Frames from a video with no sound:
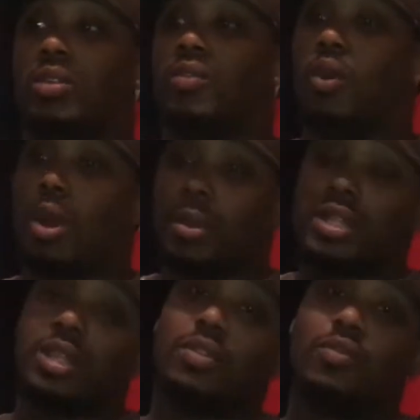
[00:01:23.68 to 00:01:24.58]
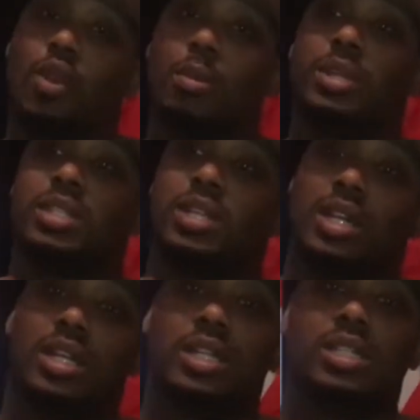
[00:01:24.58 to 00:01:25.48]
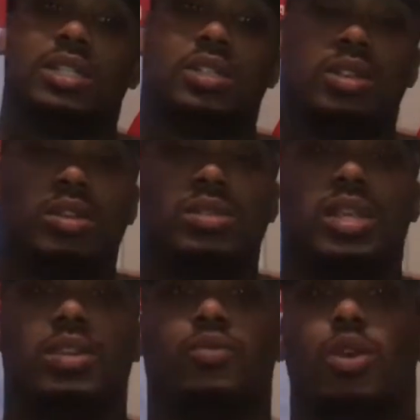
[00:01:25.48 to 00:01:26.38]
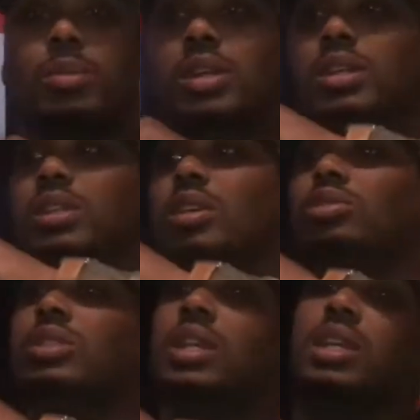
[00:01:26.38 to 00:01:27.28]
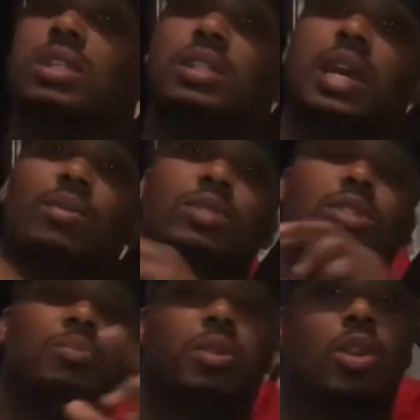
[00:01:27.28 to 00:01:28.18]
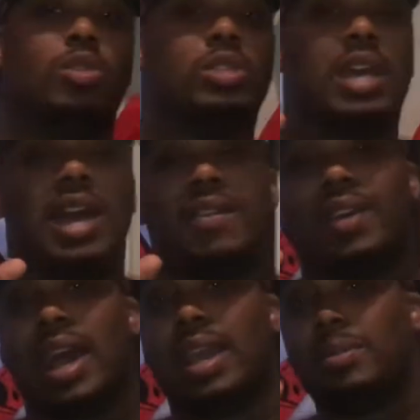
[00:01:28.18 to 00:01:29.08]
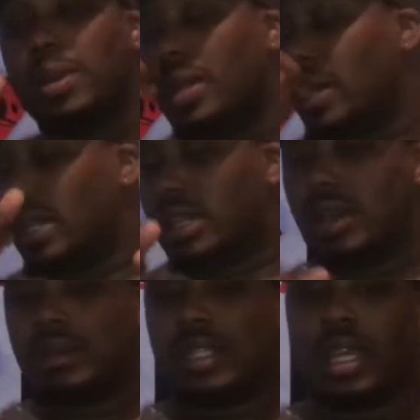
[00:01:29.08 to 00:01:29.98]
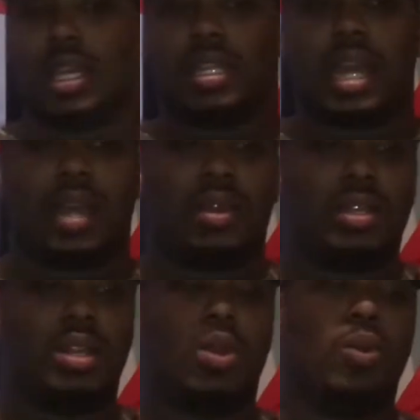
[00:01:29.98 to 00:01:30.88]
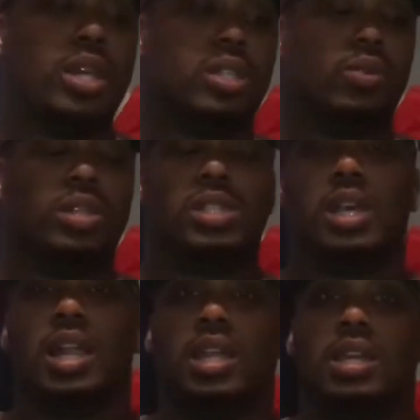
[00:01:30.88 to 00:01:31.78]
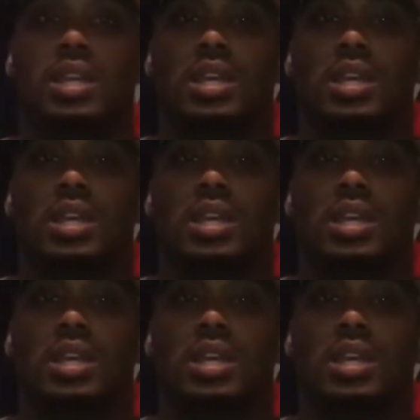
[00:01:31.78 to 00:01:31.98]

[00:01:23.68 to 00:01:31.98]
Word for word: former the former duds, you know what I'm saying, former, you know, sneakers that was supposed to have hype, you know what I'm saying, that, you know, wasn't reselling,